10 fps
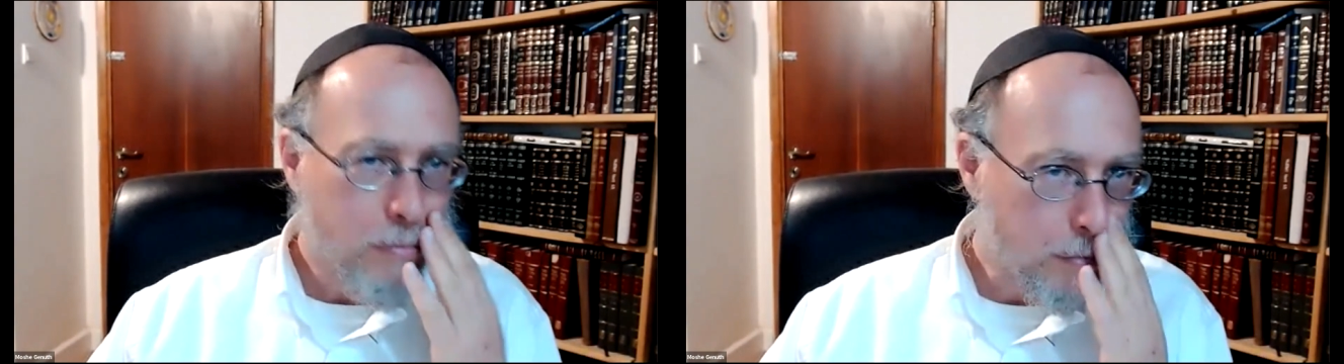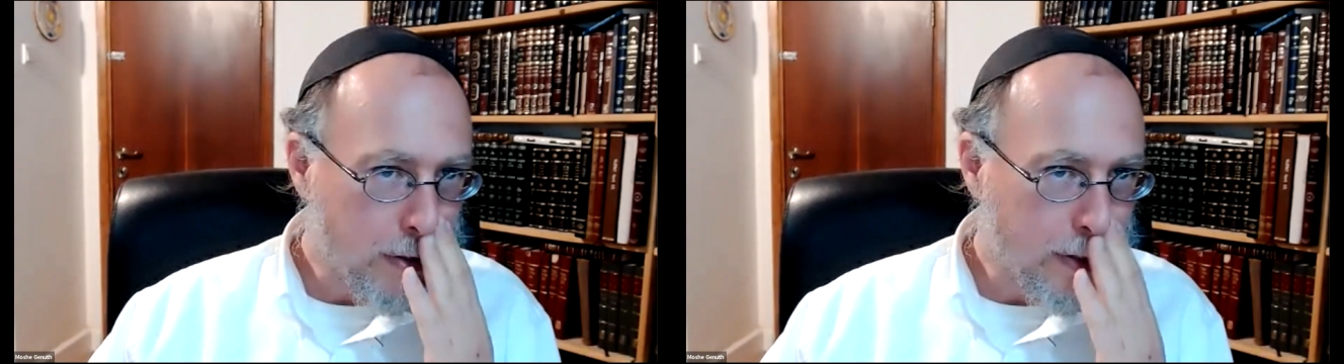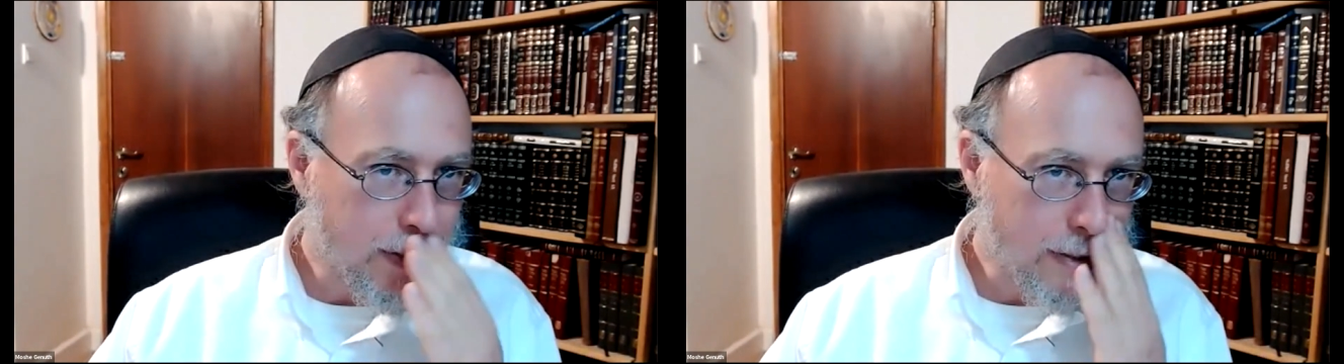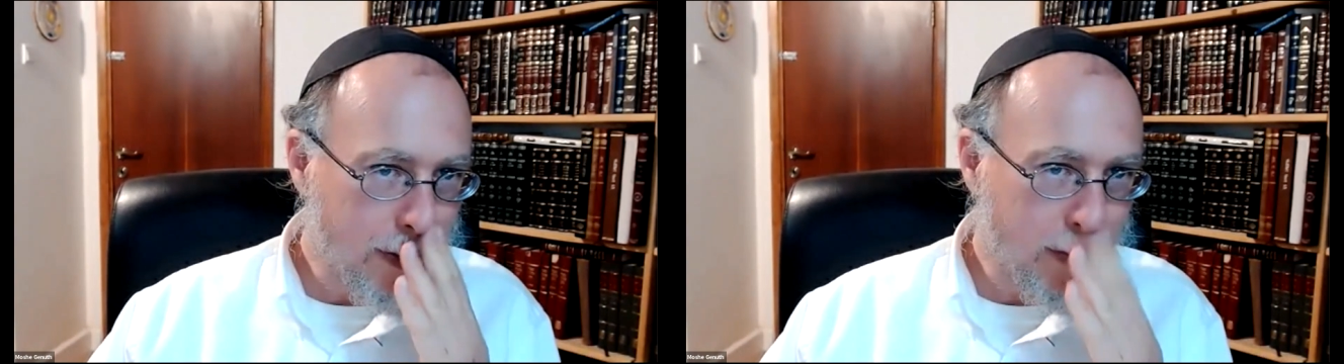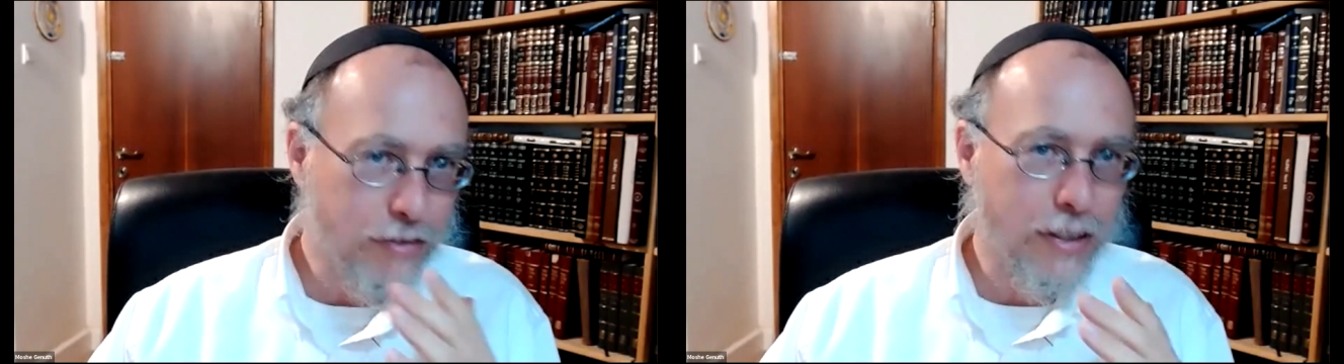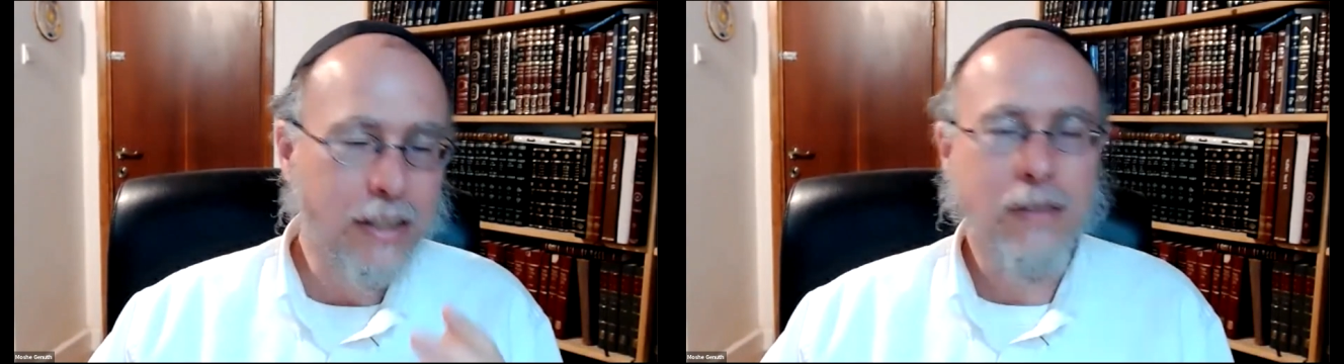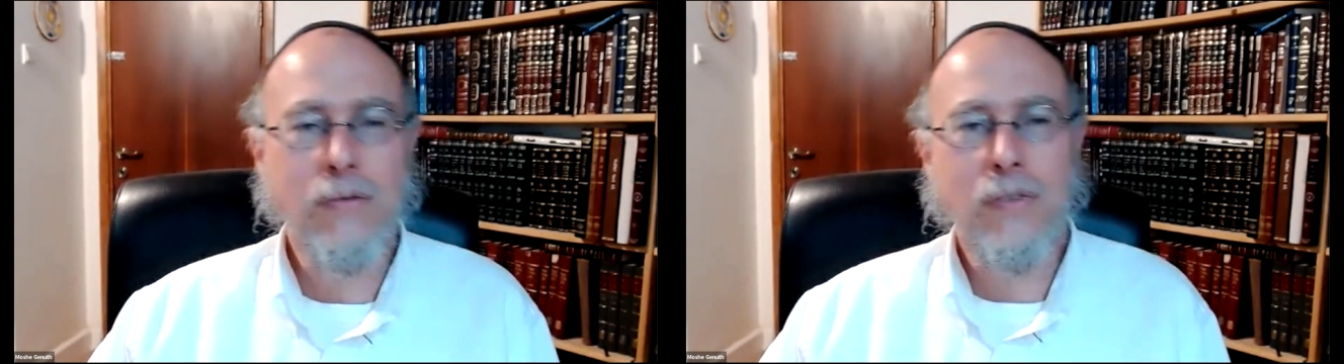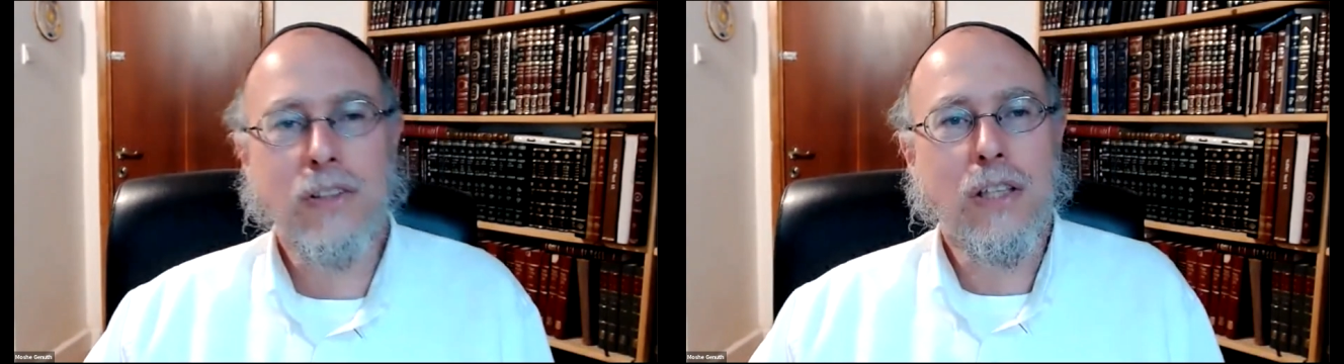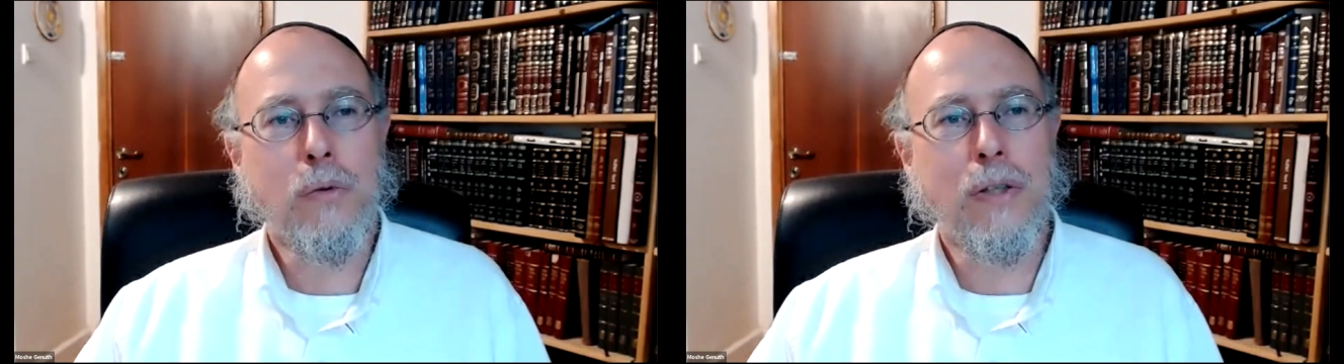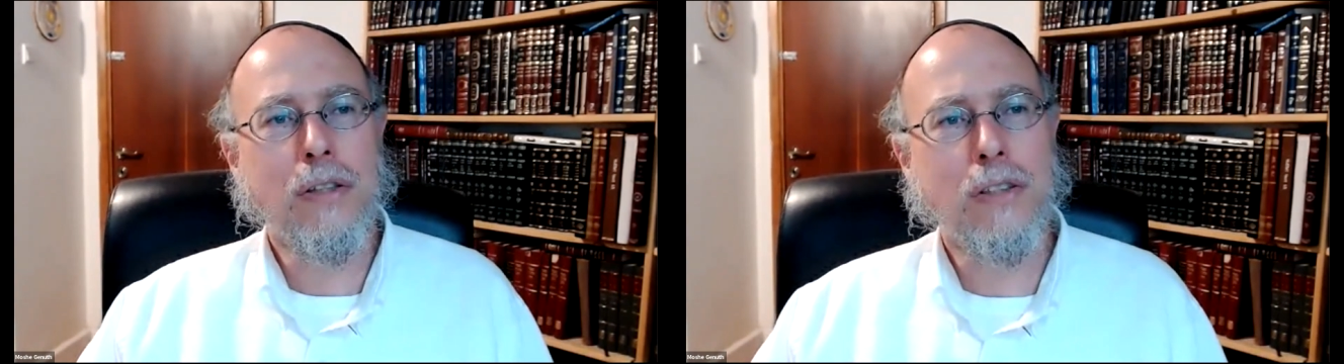but it doesn't affect them the
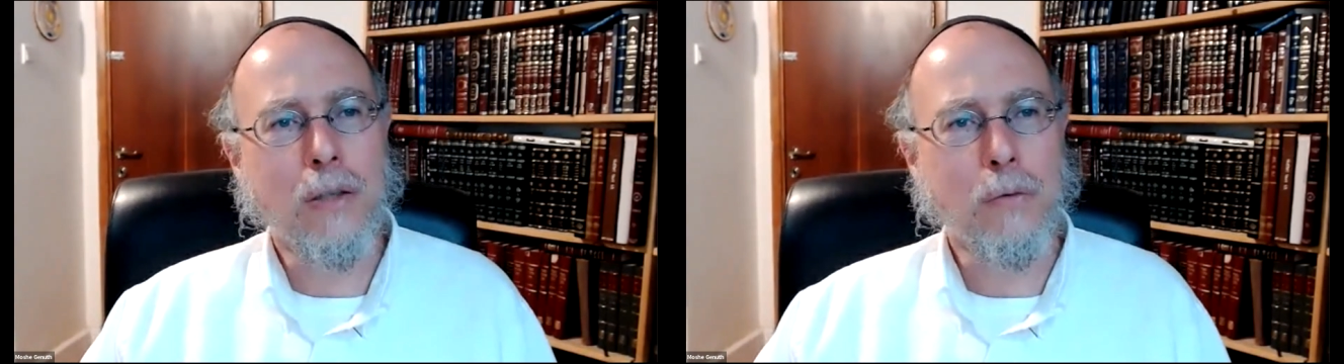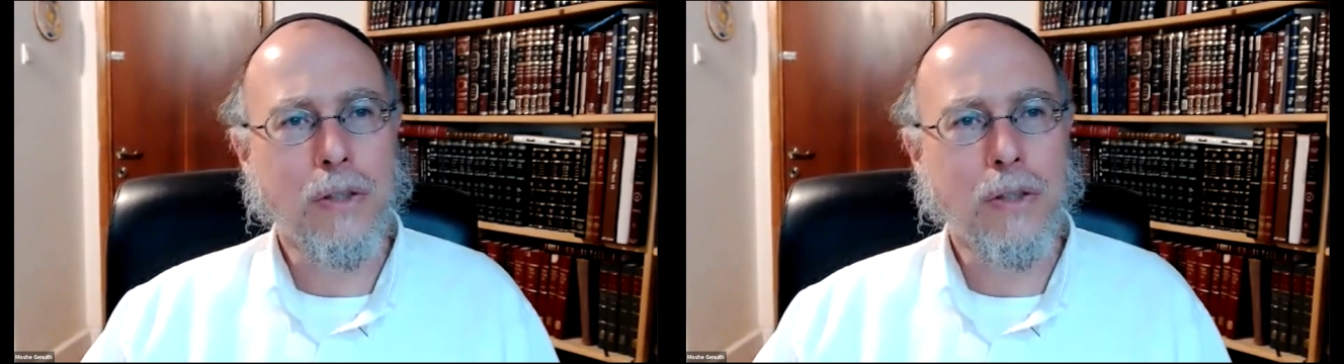same